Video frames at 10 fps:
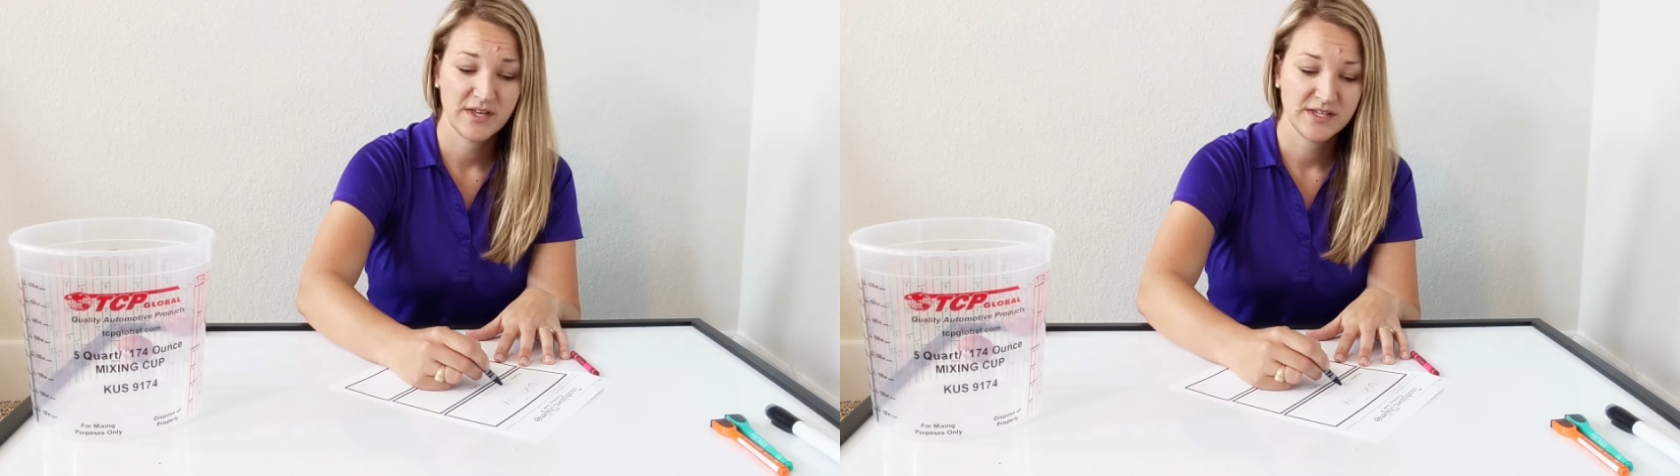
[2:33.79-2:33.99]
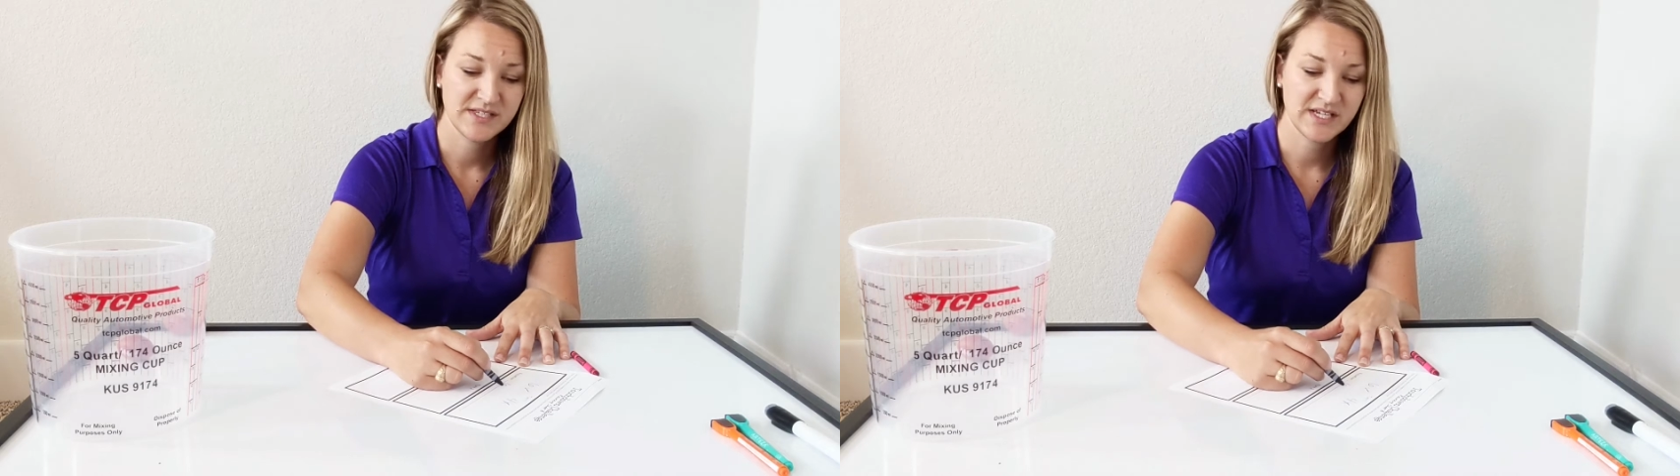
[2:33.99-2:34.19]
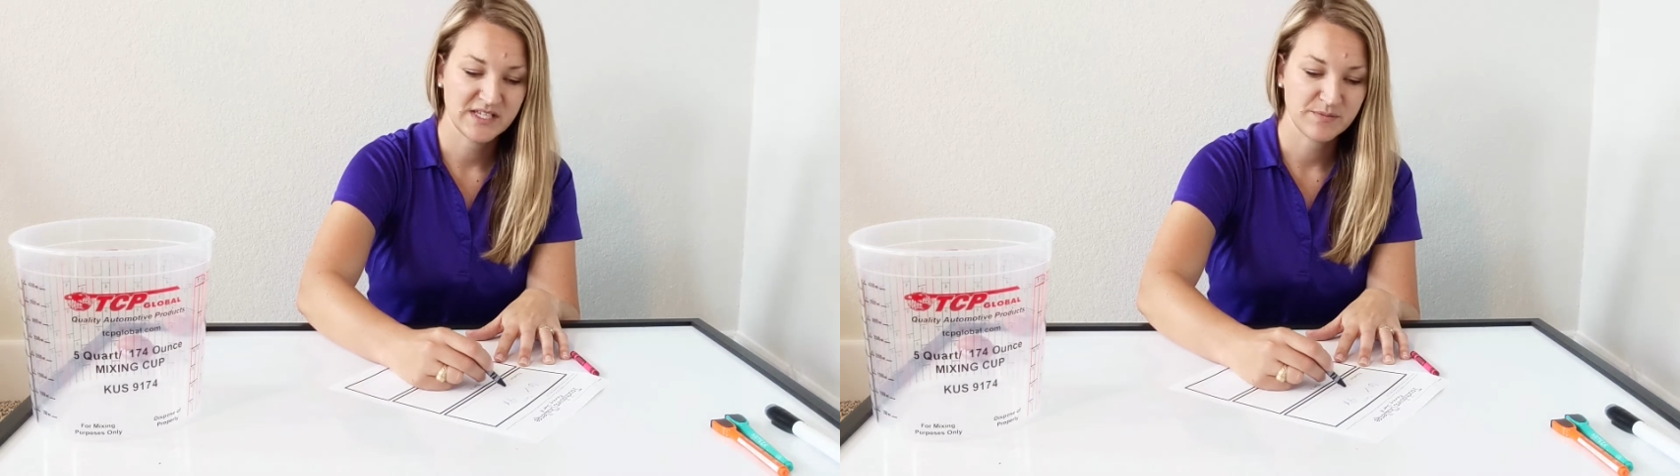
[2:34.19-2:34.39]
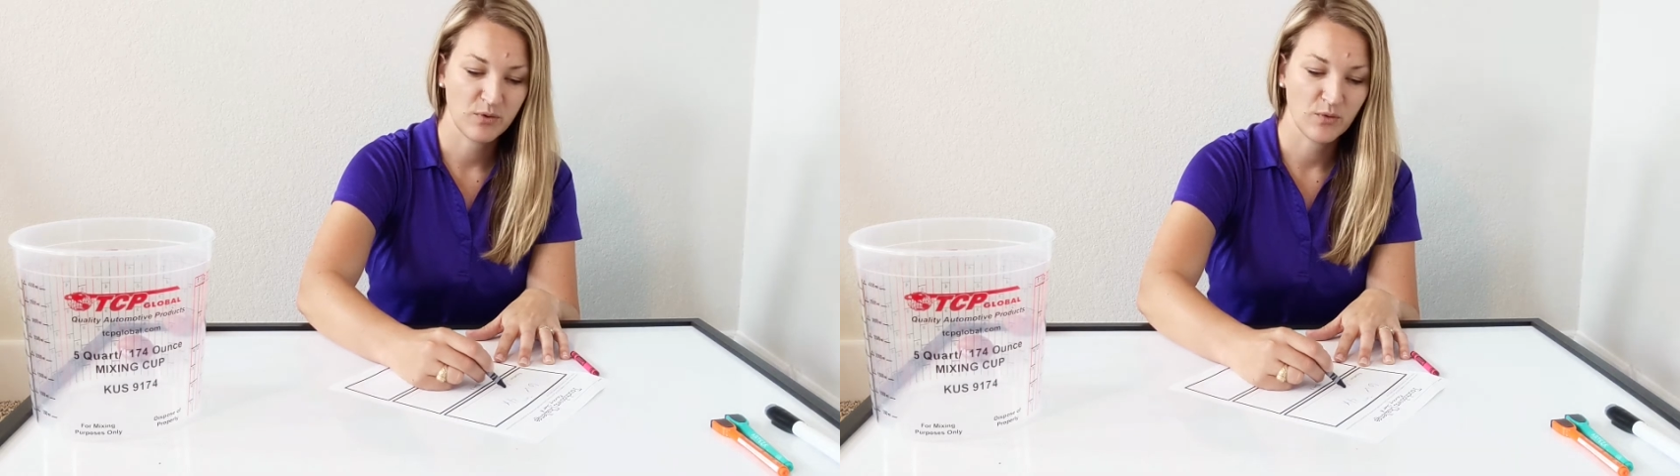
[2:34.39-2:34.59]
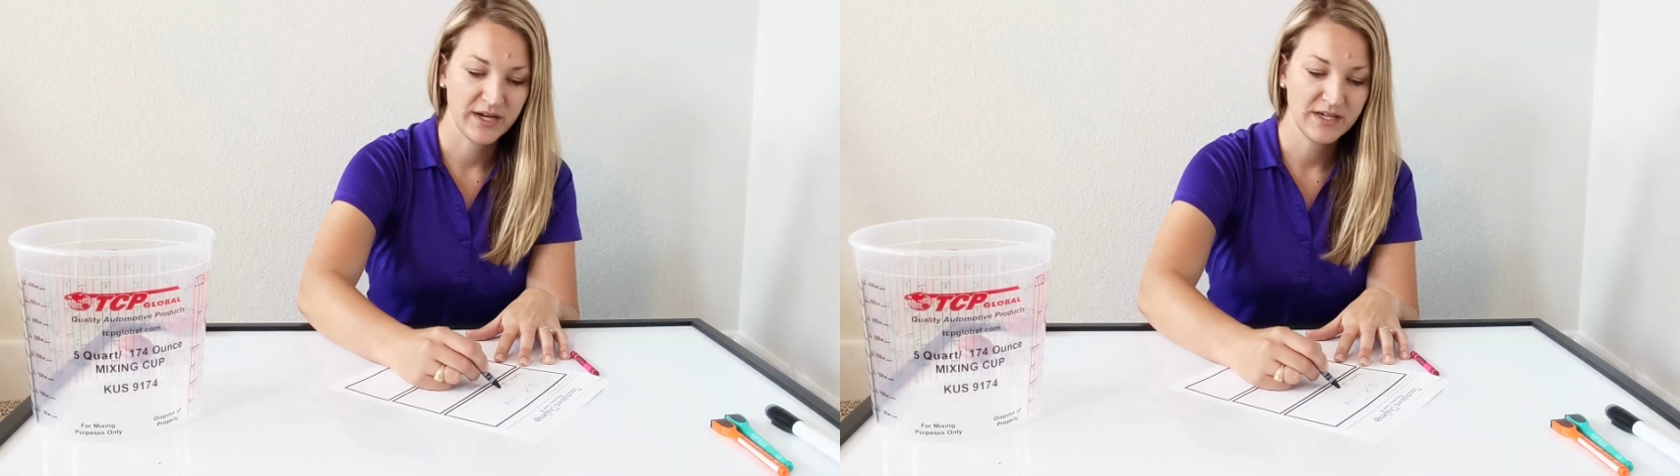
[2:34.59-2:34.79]
6
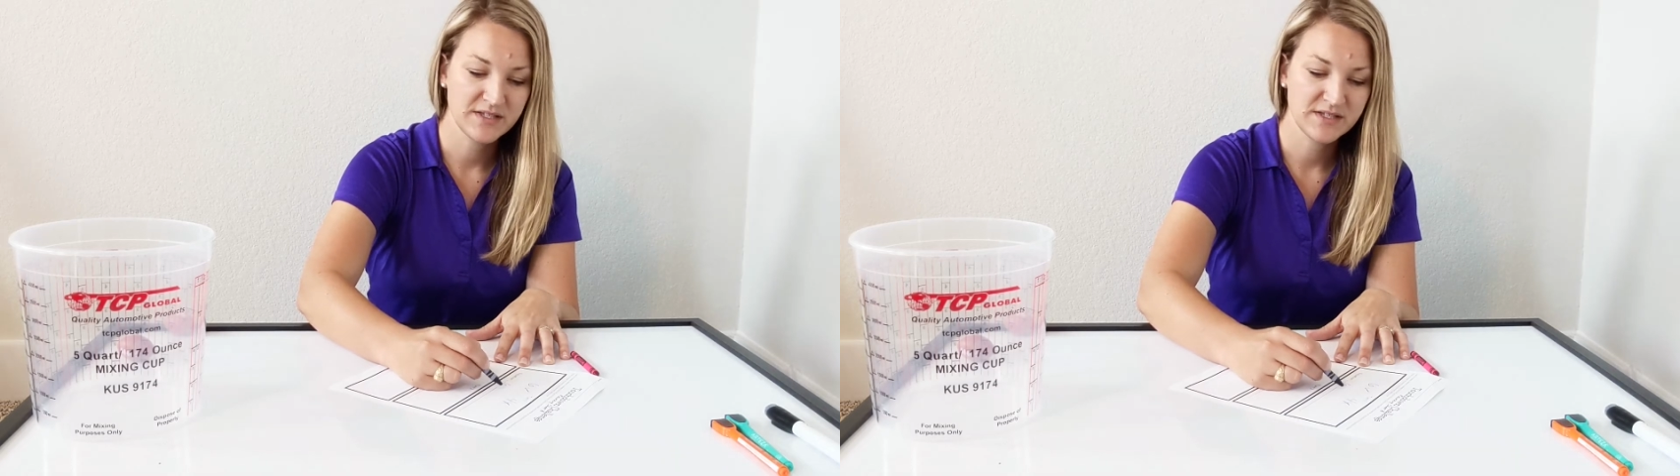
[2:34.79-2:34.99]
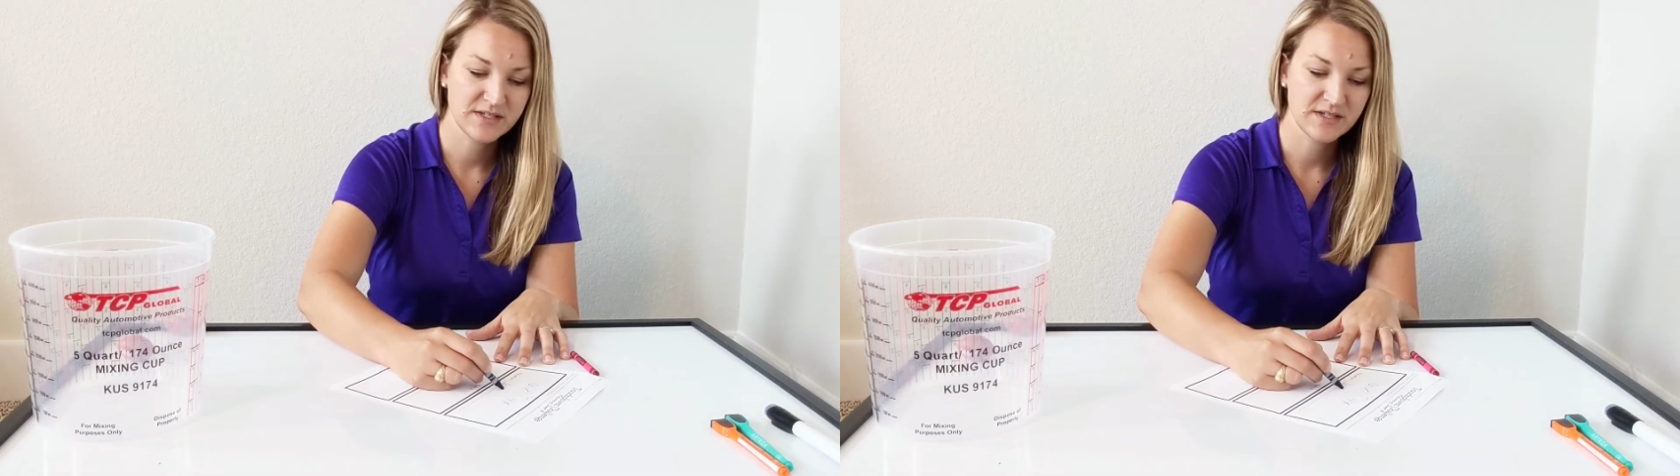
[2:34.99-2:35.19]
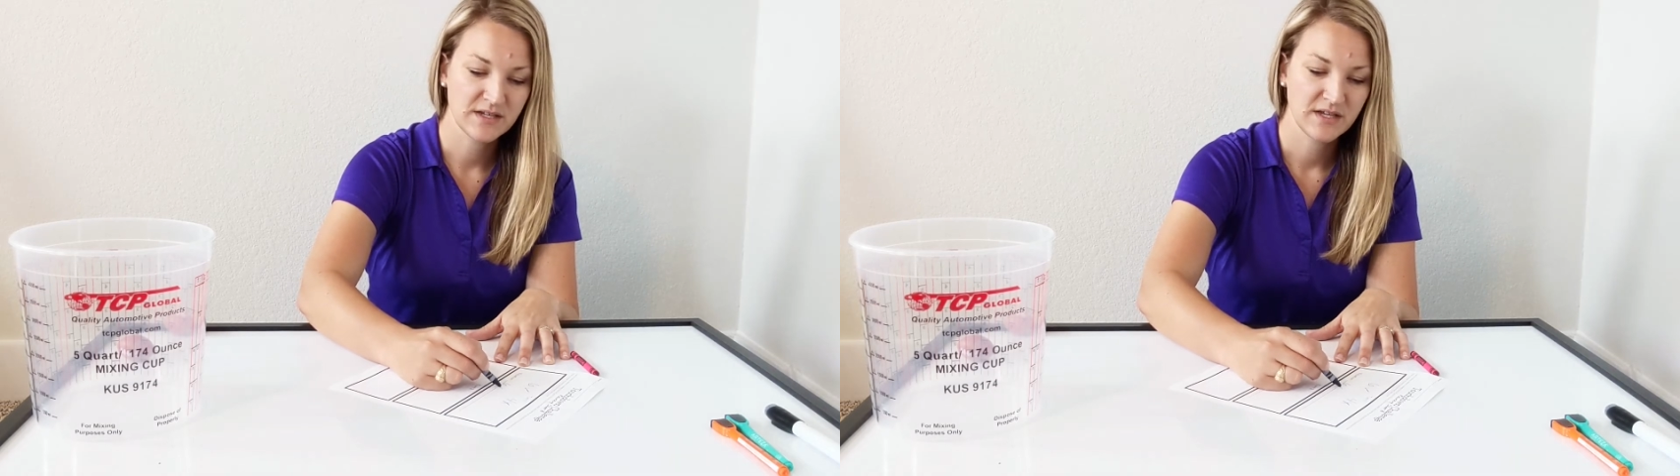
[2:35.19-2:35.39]
points.